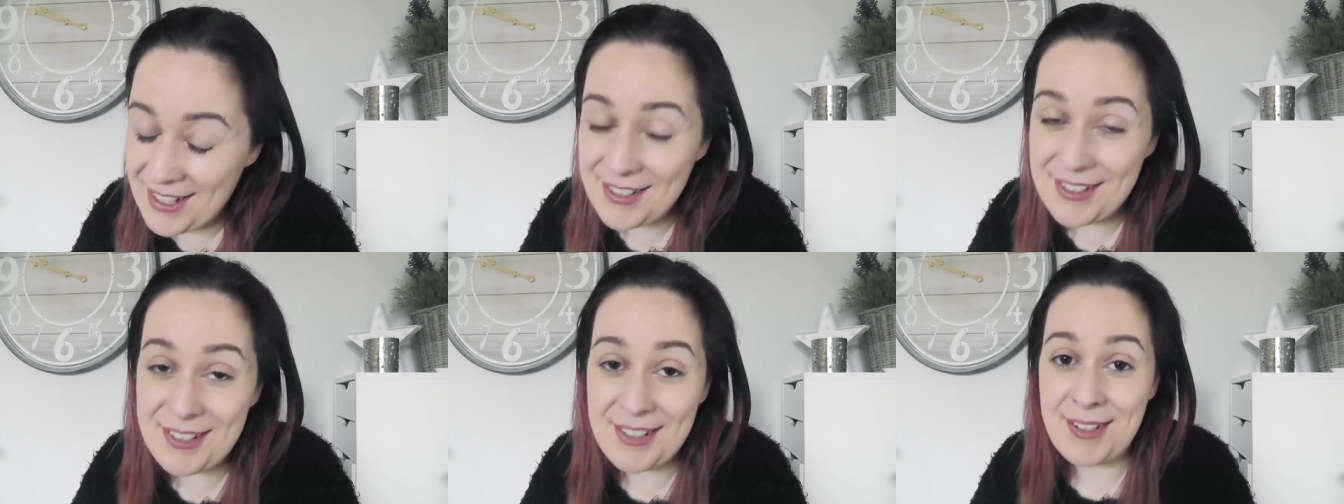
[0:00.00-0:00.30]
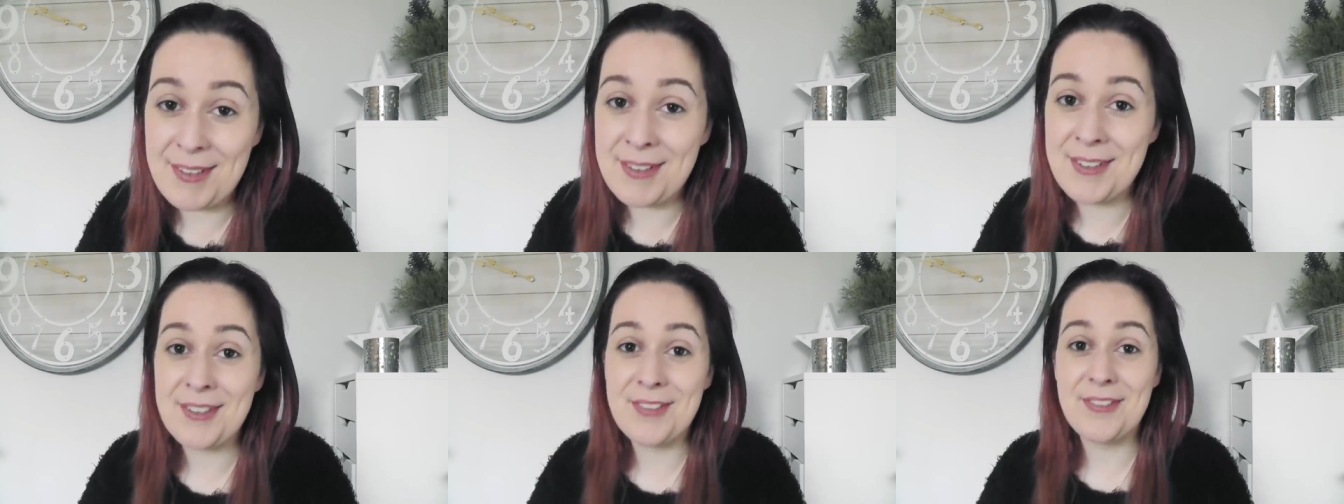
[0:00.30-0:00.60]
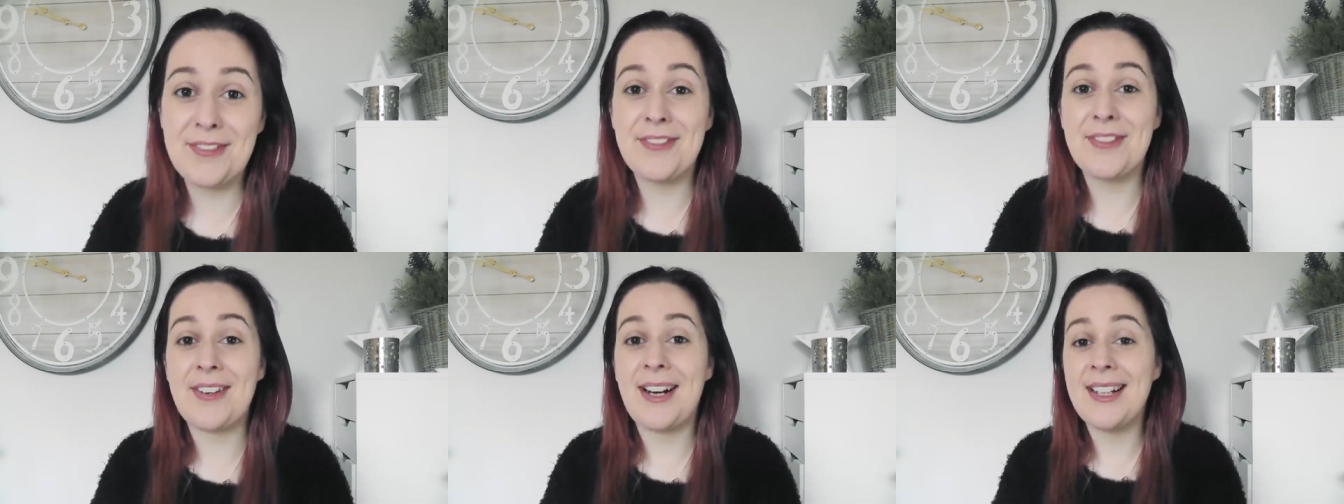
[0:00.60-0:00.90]
So I was
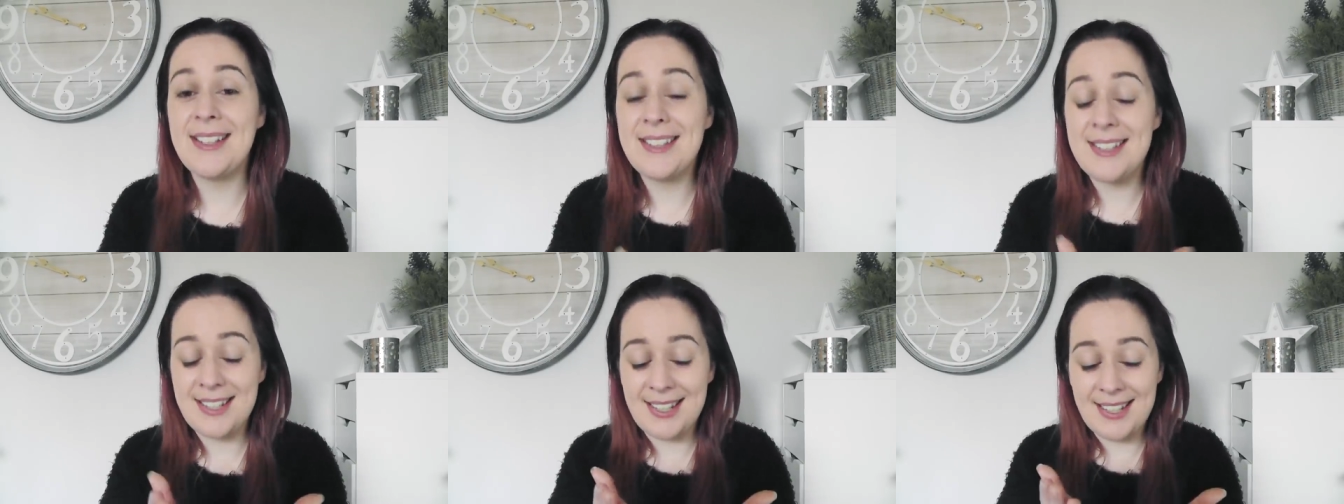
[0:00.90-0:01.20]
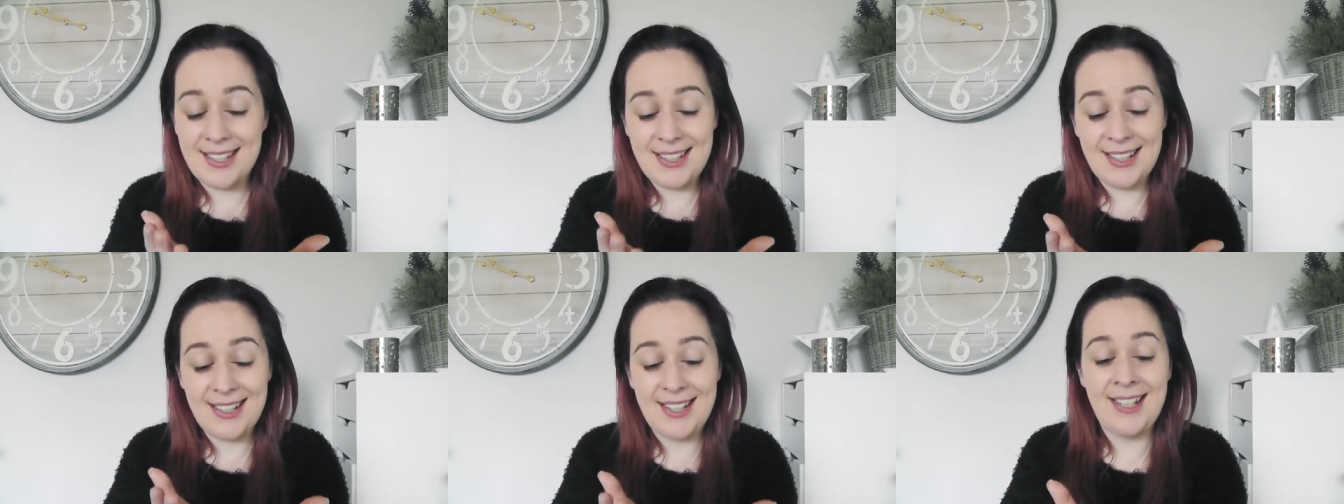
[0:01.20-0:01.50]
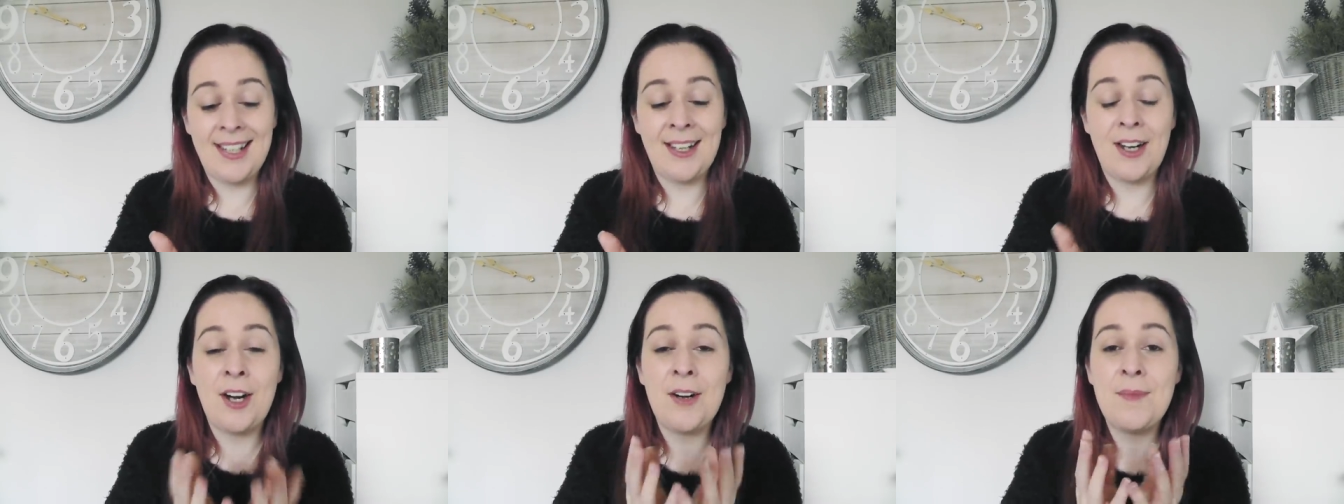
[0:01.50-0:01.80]

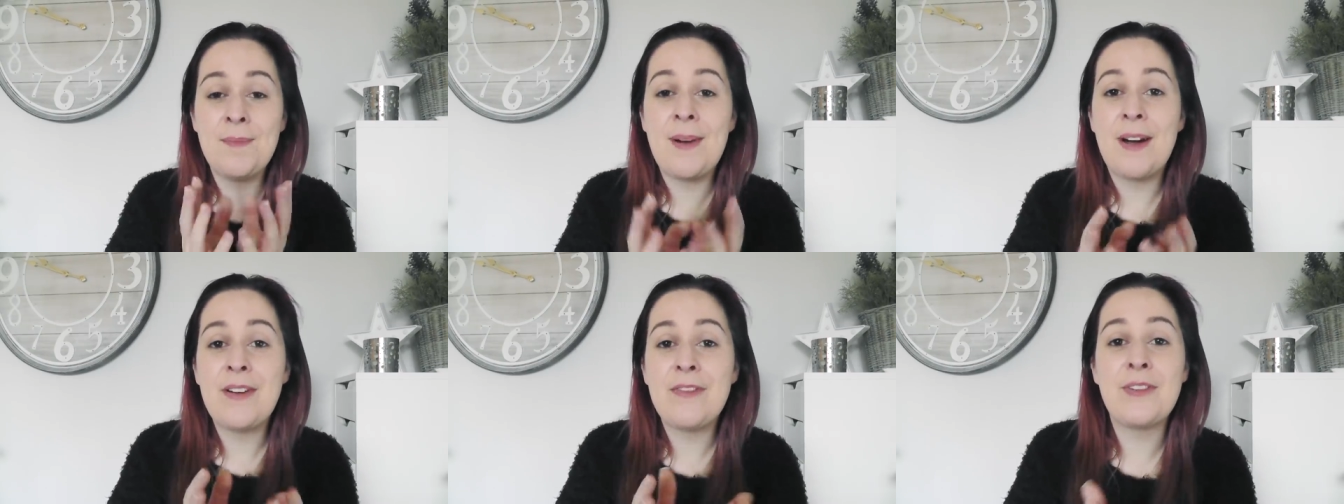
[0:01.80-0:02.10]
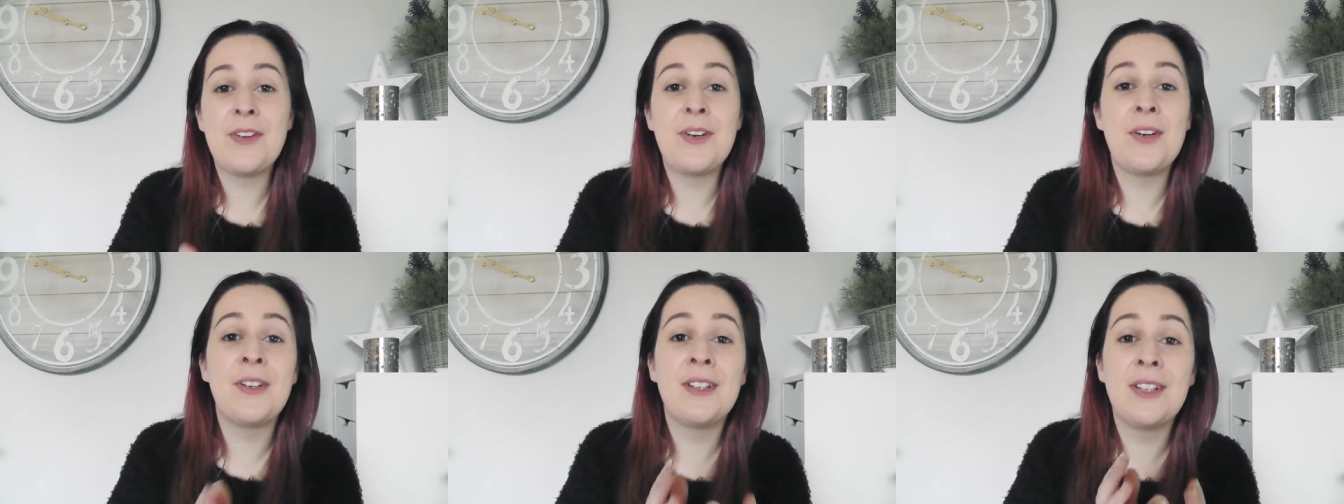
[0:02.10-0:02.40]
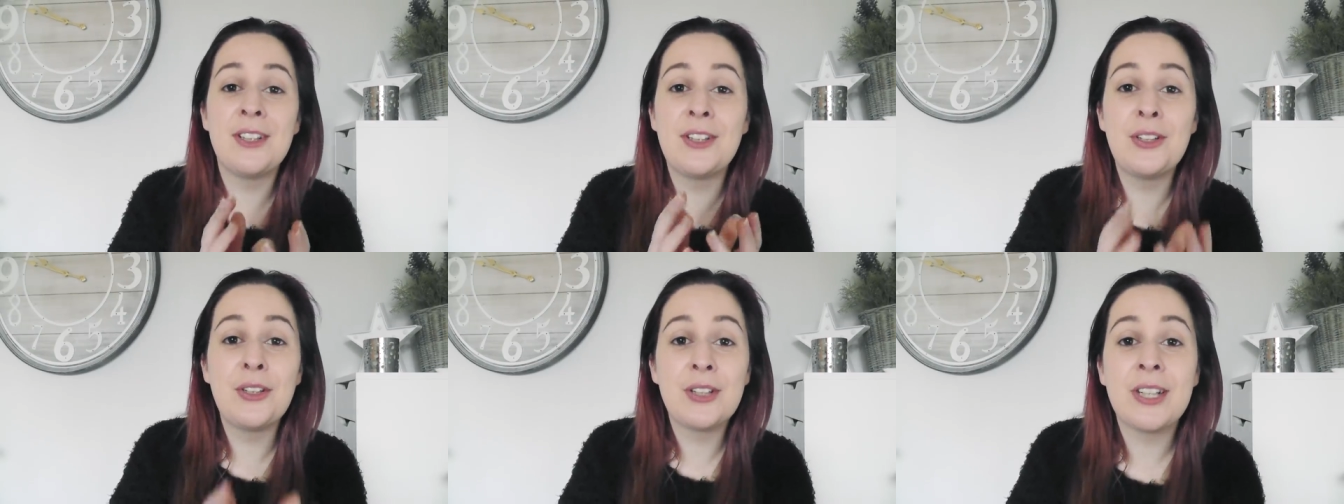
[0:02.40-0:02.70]
frantically on my
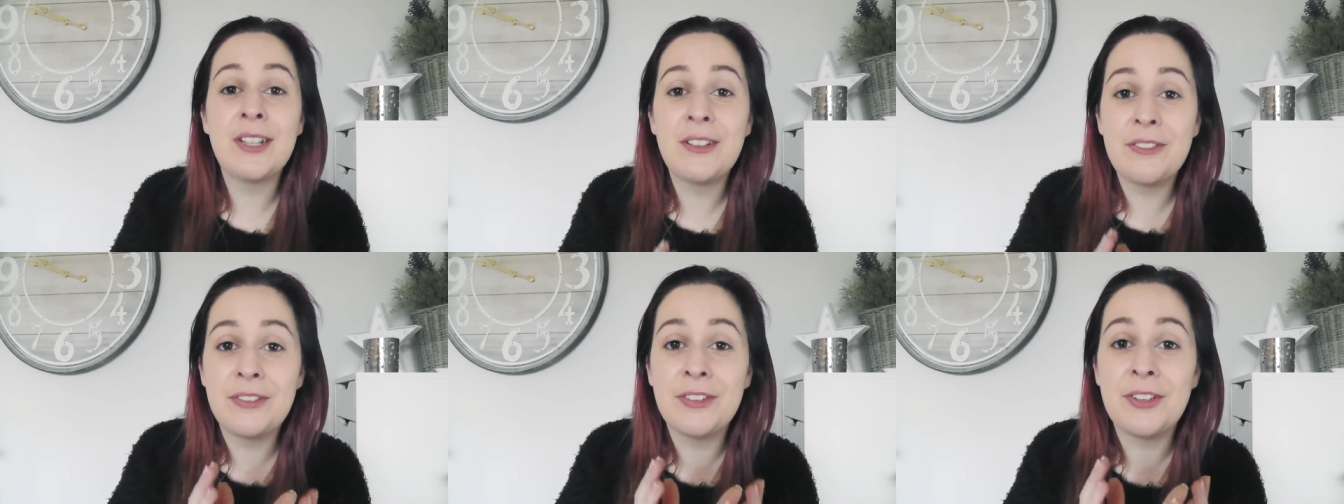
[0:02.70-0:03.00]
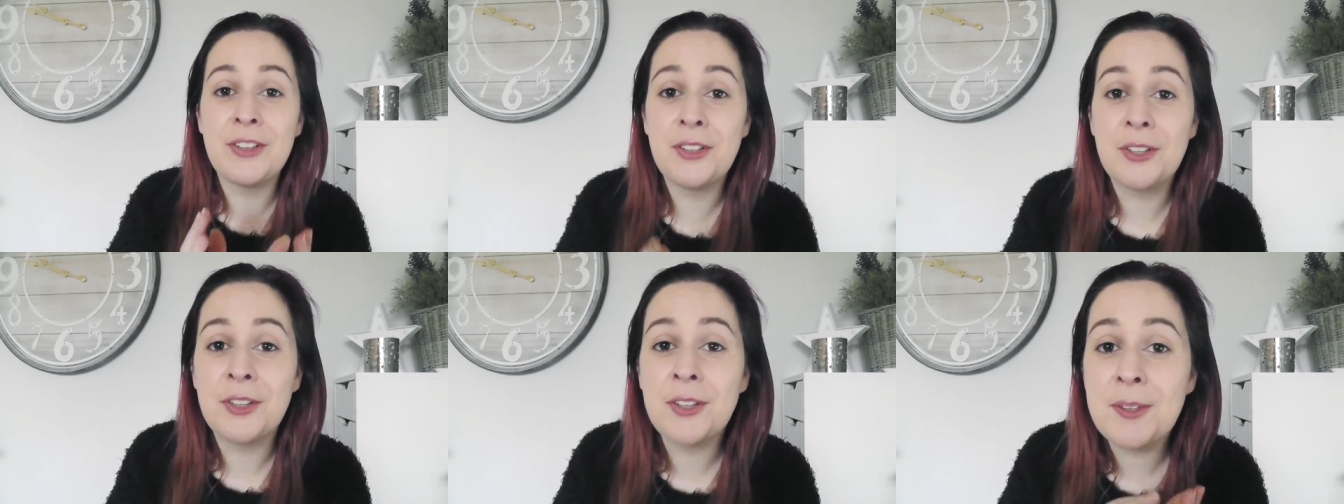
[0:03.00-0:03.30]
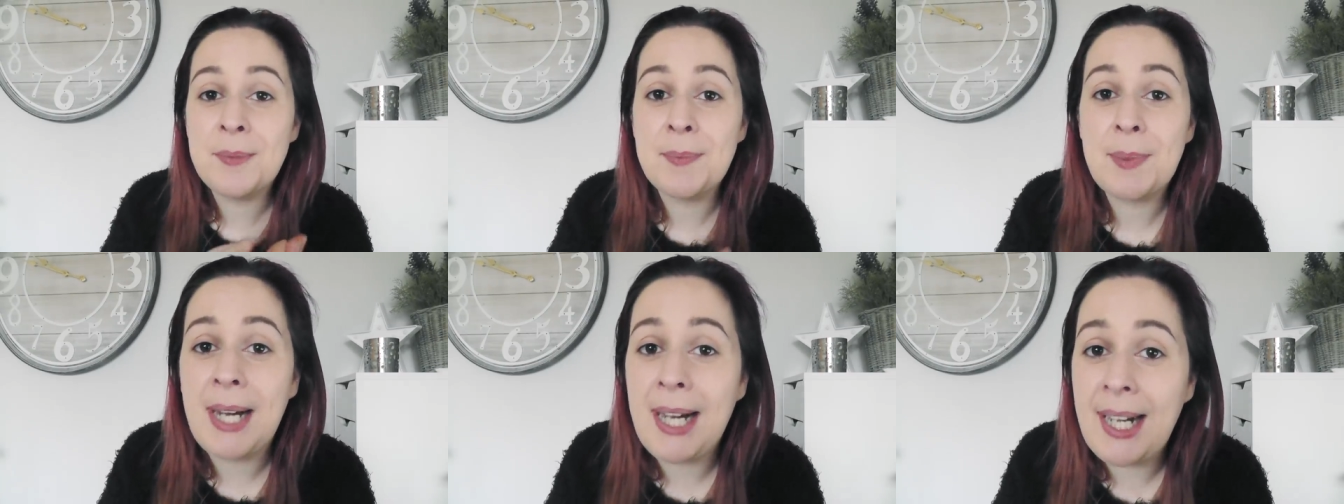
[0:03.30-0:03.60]
phone looking for
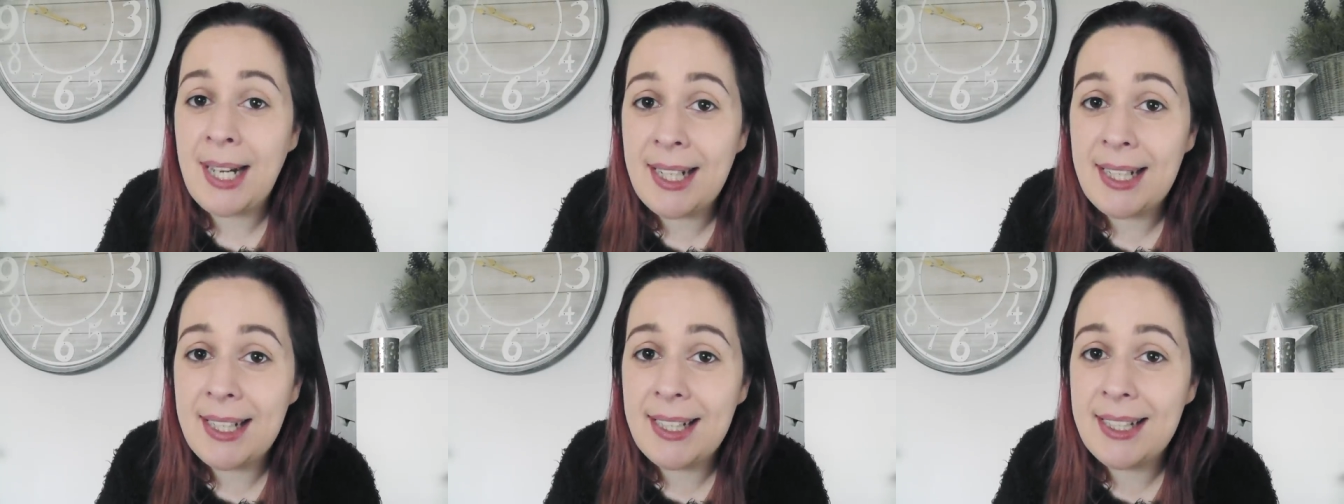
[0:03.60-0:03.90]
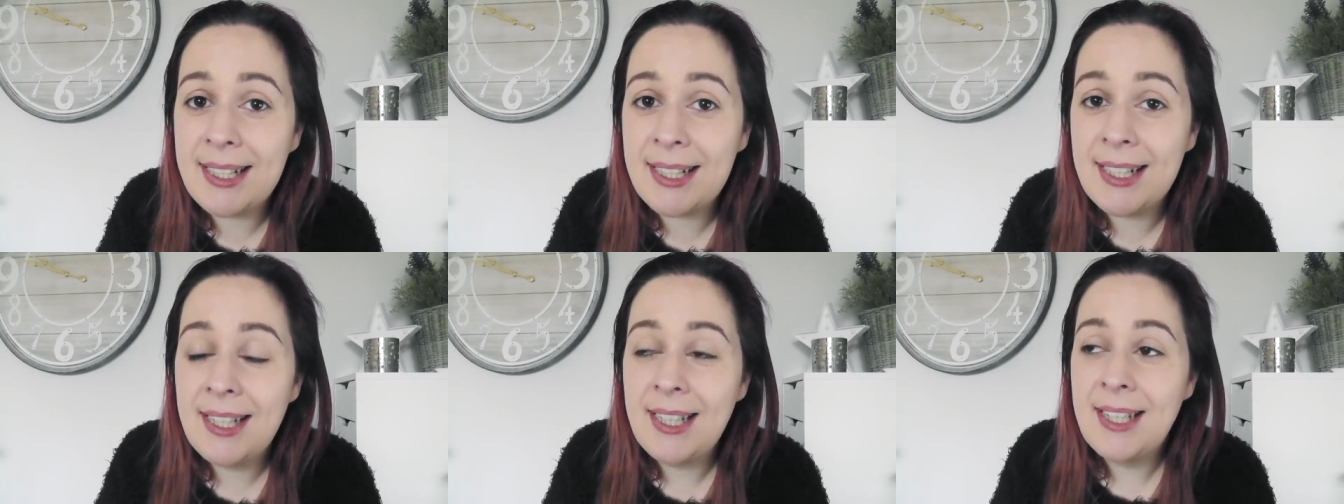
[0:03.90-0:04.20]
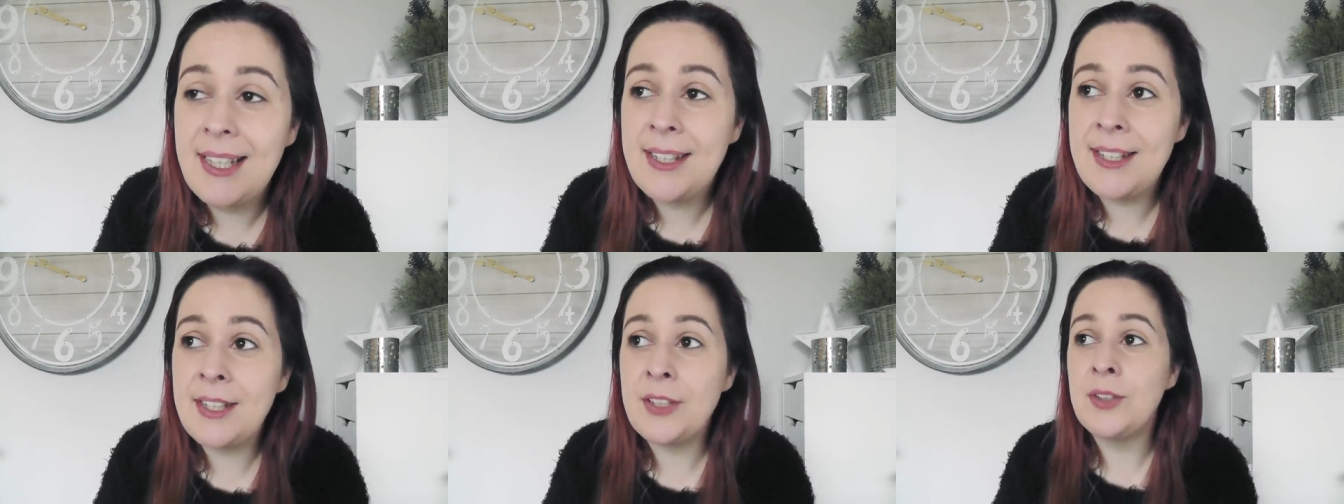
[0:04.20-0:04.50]
another bike.
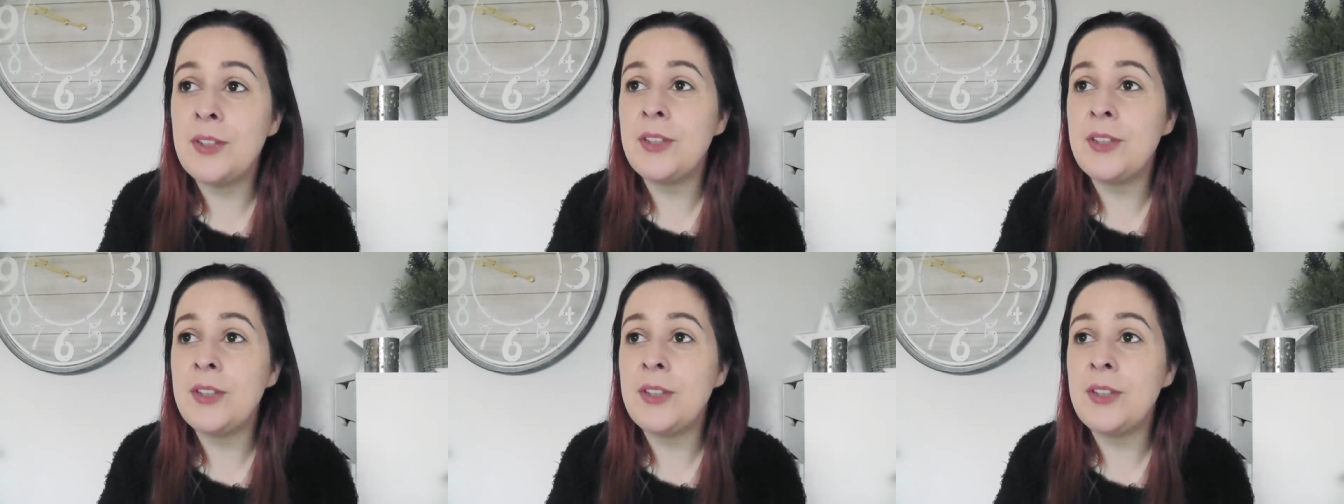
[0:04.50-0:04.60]
The